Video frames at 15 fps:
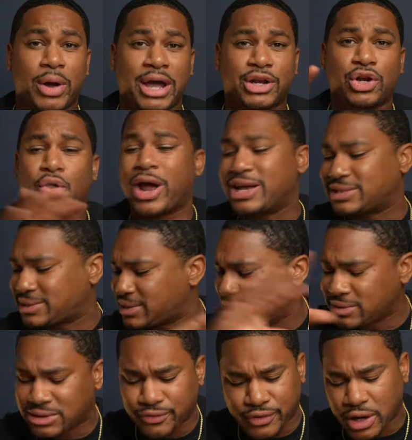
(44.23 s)
Andar has
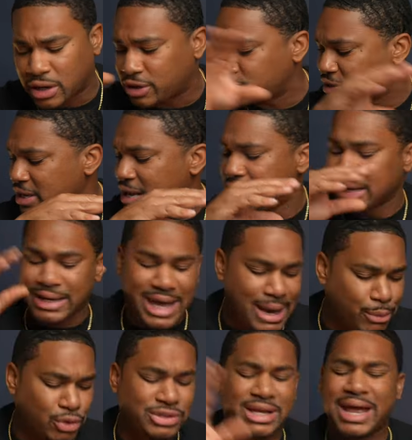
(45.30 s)
tons of colors:
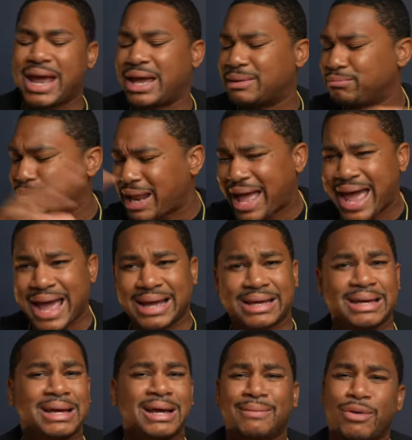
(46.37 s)
camel tan, black,
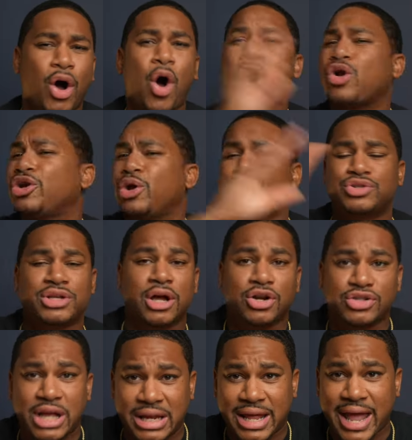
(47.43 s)
all of those
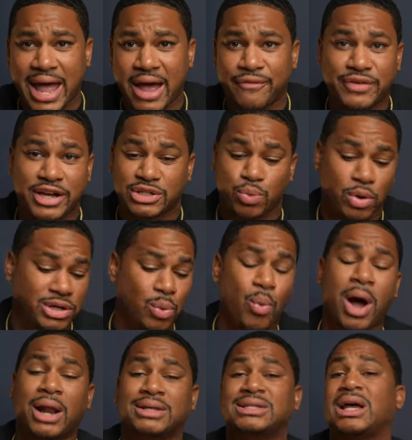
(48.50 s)
colors that they have. Guess what? The
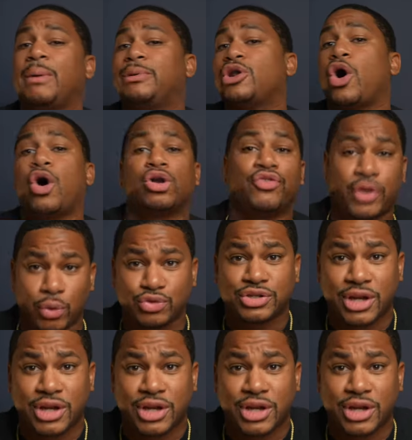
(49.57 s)
wallet's coming in all of those